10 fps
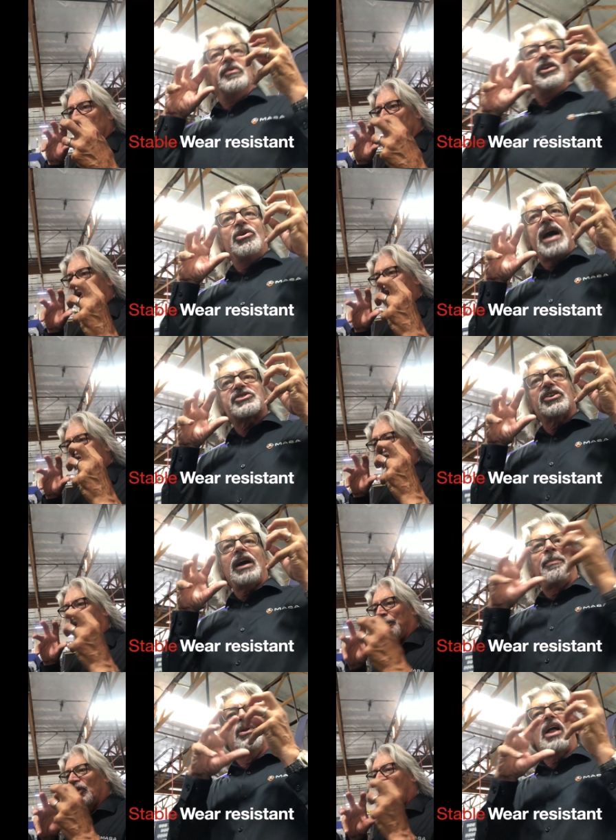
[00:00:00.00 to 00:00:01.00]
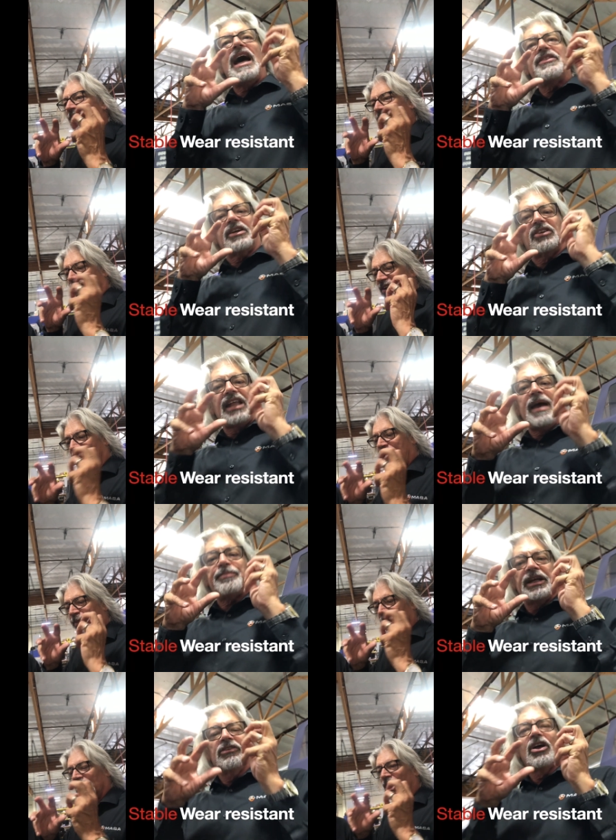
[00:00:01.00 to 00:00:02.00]
you actually apply the
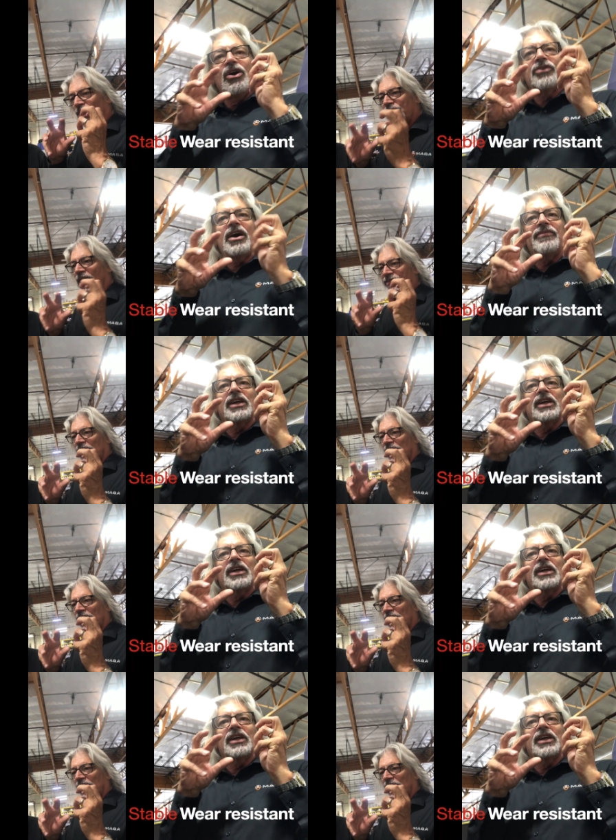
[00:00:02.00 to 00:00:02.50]
clamping load of the